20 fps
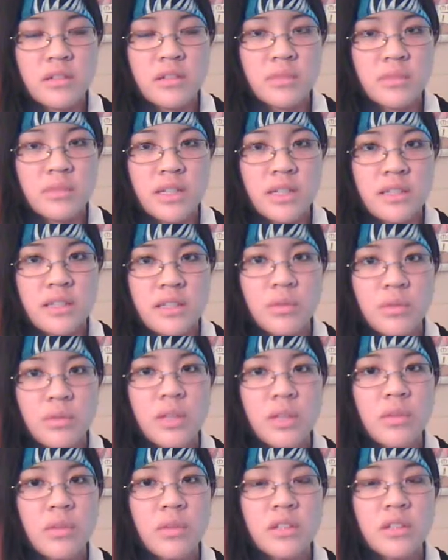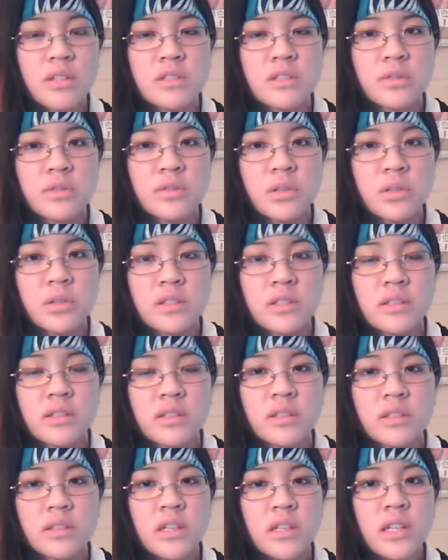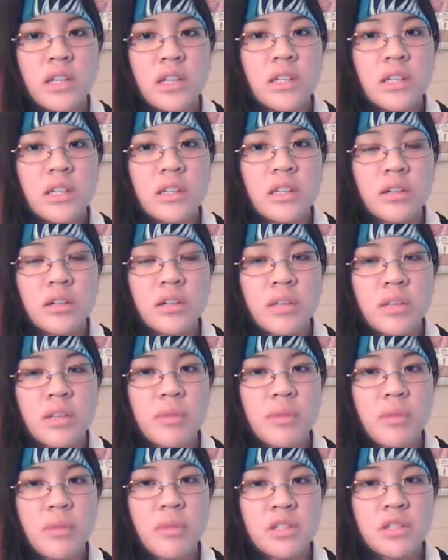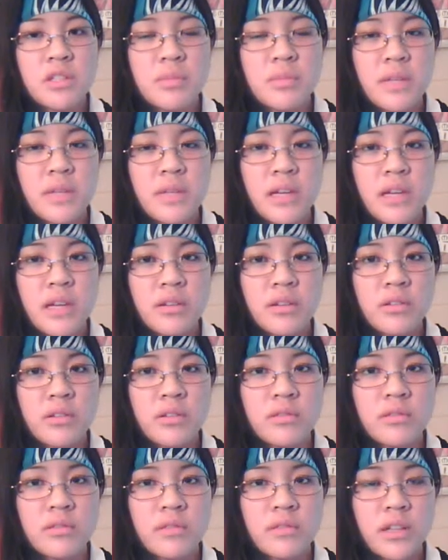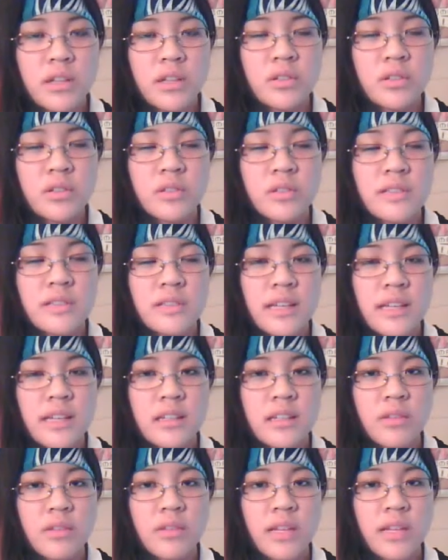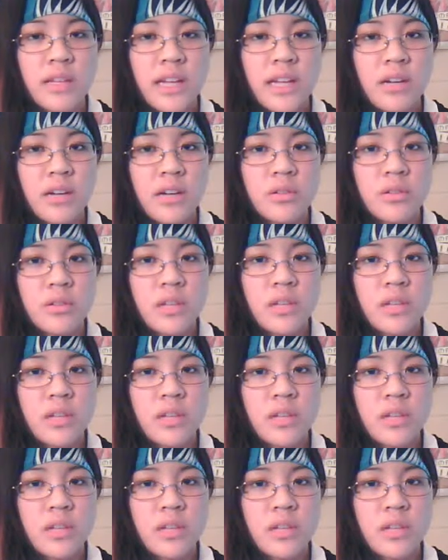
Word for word: because I really want to just focus on, you know, keeping my GPA at a good standing right now.